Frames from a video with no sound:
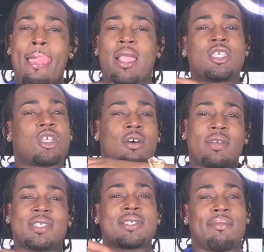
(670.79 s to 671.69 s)
it's
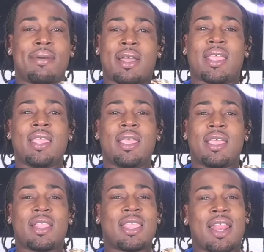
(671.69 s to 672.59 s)
always somebody
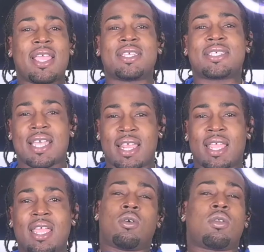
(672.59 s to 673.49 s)
that ain't shining.
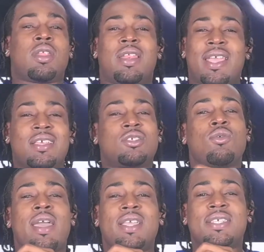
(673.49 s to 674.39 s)
Oh, the niggas who
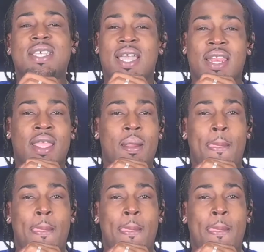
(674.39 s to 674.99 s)
ain't shining,